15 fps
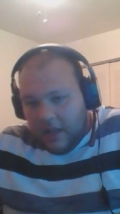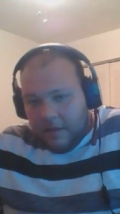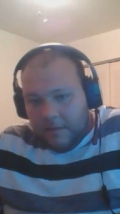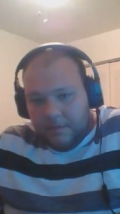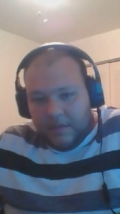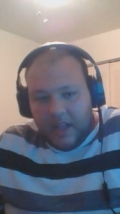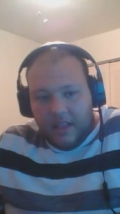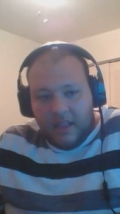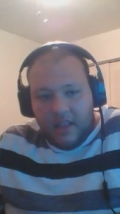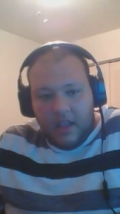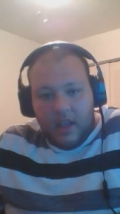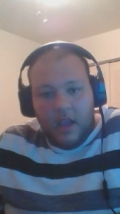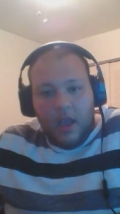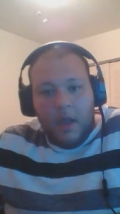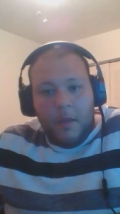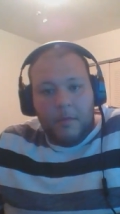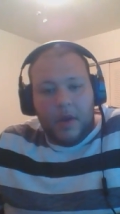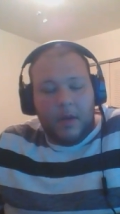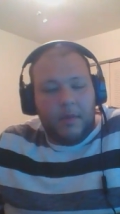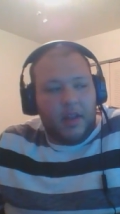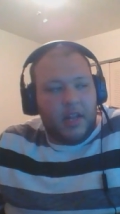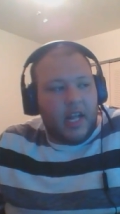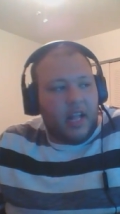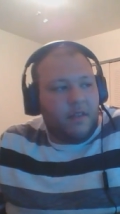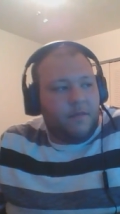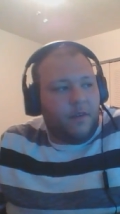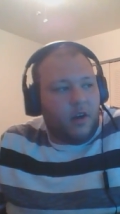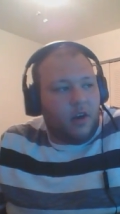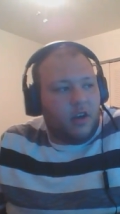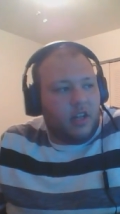um that uh, but I mean that's
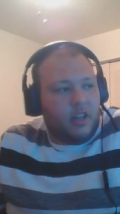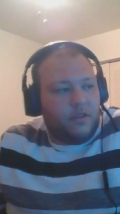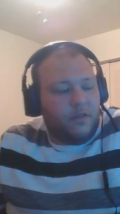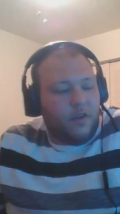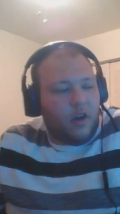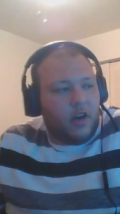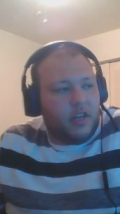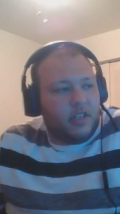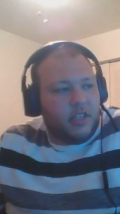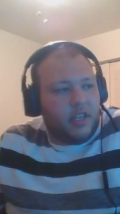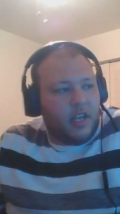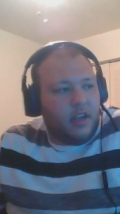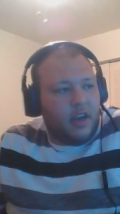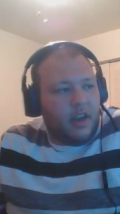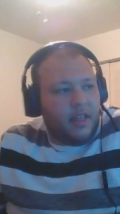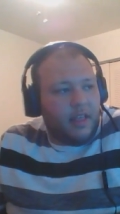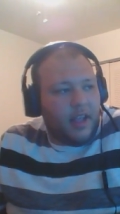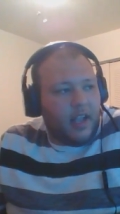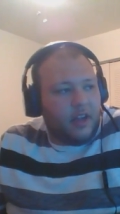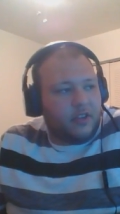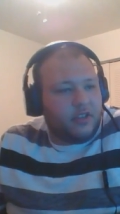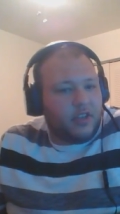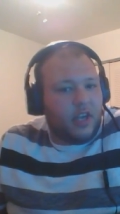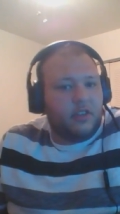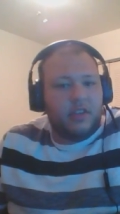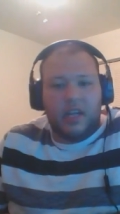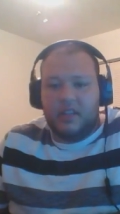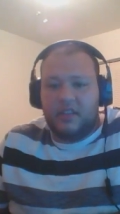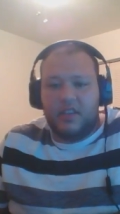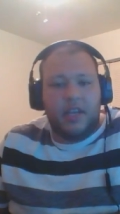far as far as uh, anything else goes.
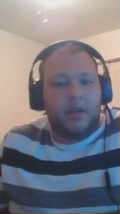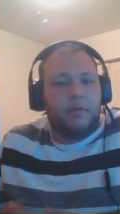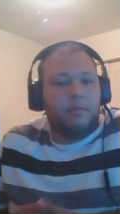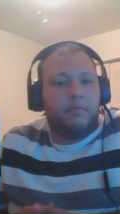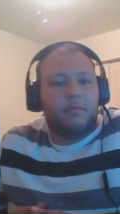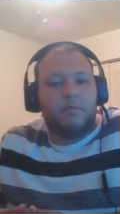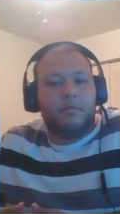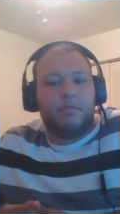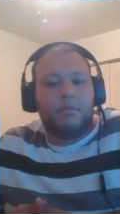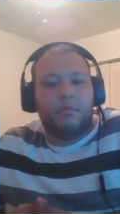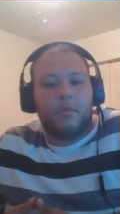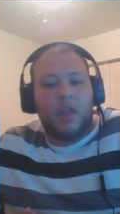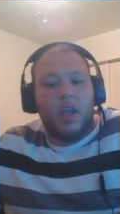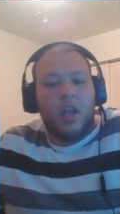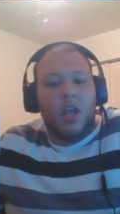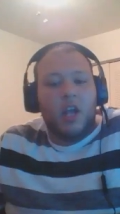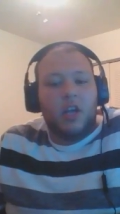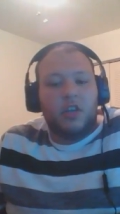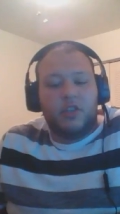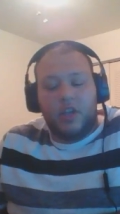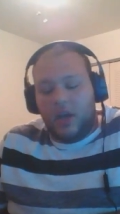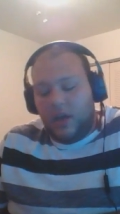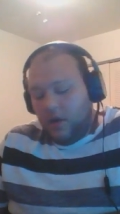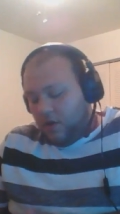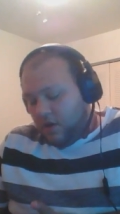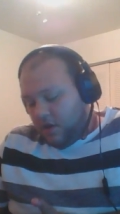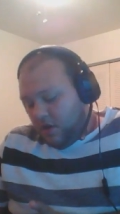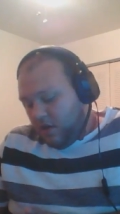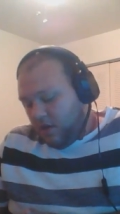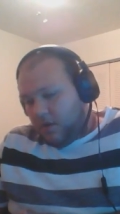That's it. So
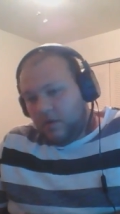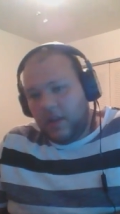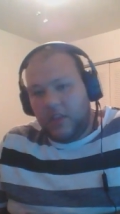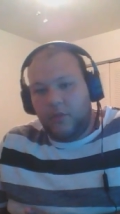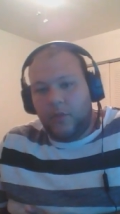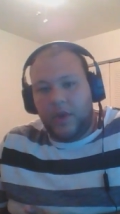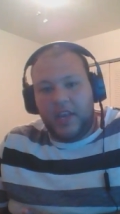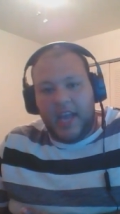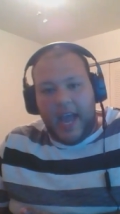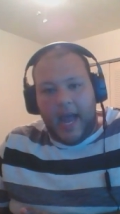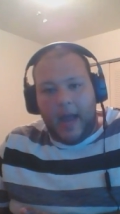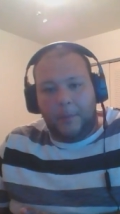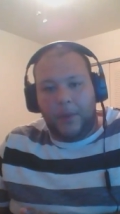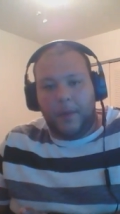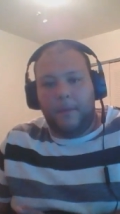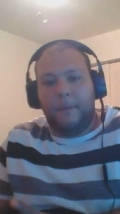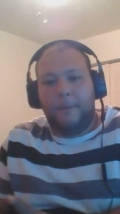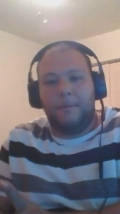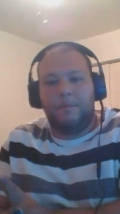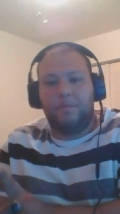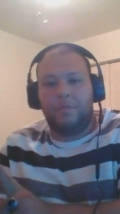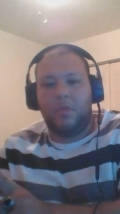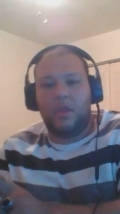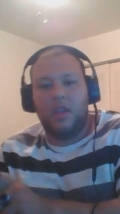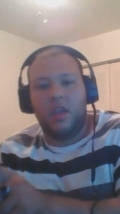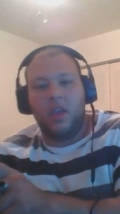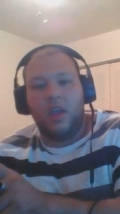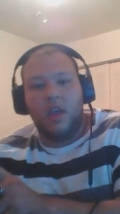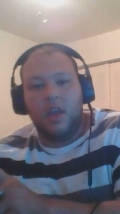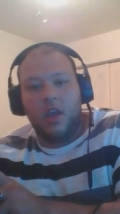let's recap.
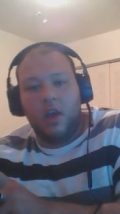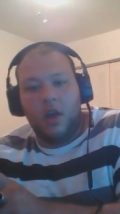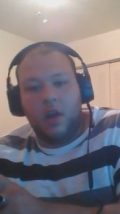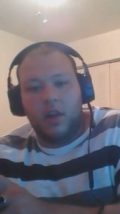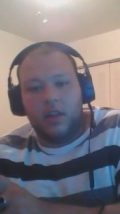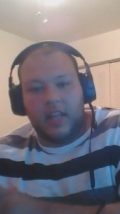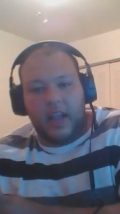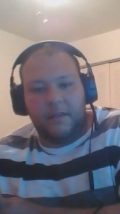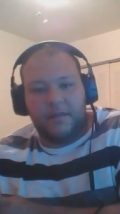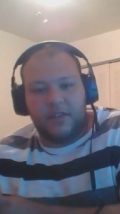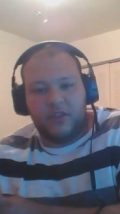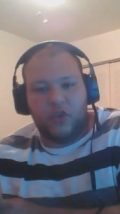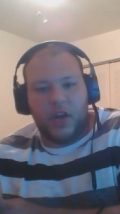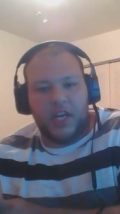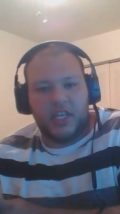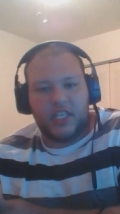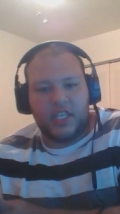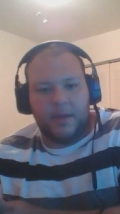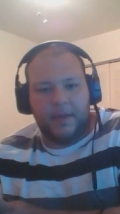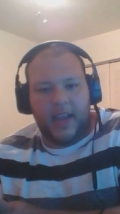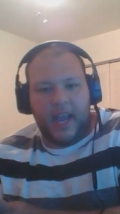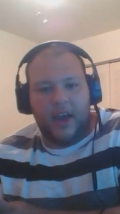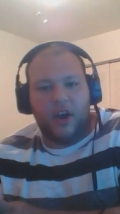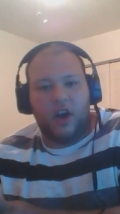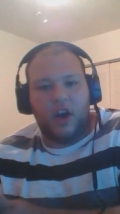Life is Strange coming out